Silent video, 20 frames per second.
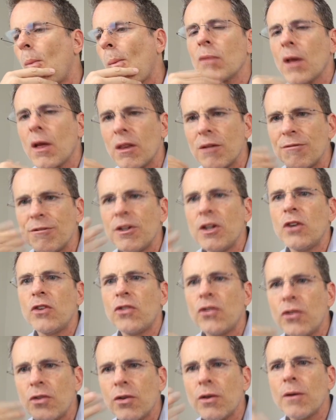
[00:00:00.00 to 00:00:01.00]
The
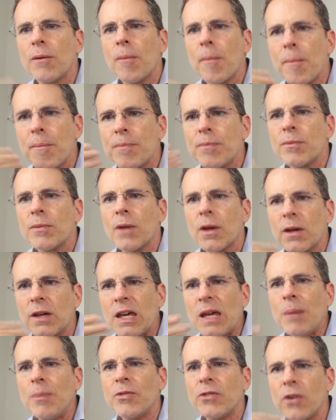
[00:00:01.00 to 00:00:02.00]
finish
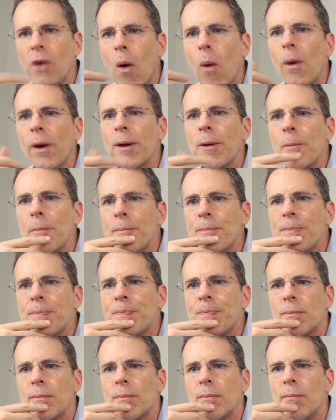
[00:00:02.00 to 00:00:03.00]
keeps going.
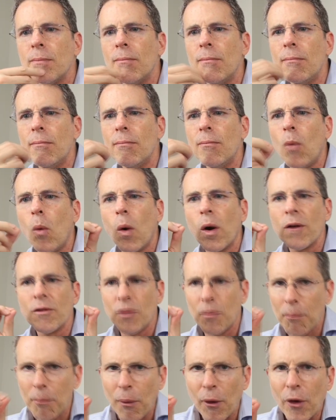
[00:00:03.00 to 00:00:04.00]
More of
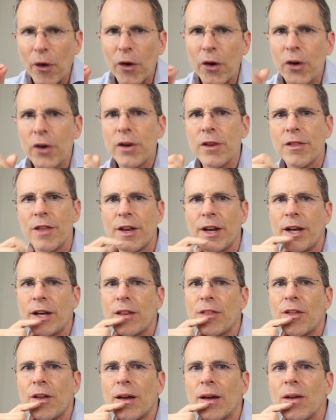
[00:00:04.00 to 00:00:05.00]
a burn than
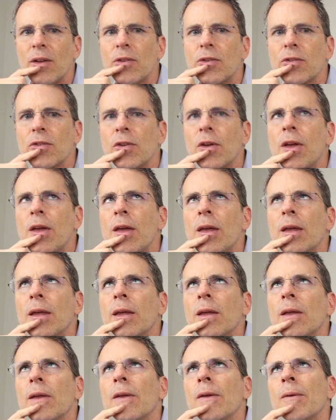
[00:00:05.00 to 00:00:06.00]
anything else.
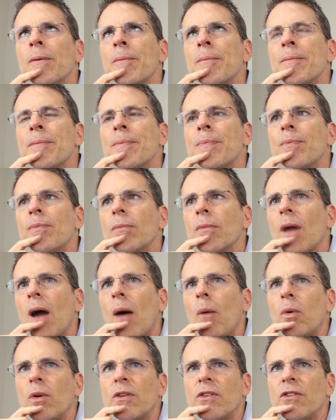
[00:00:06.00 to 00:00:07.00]

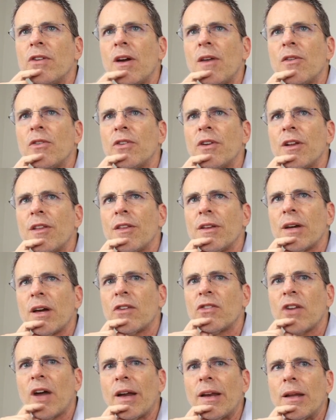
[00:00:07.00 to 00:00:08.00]
I wouldn't say there's anything
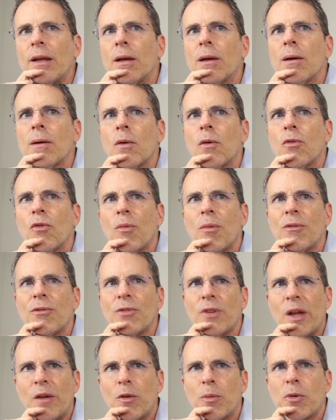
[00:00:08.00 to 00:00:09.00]
exciting from a
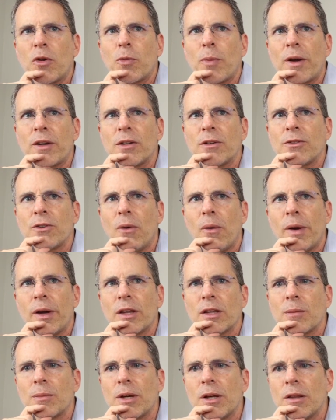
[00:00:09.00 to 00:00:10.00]
flavor perspective going
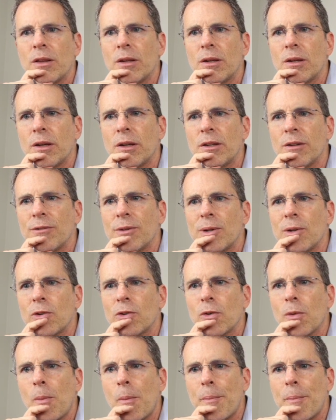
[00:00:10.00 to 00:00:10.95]
in the finish.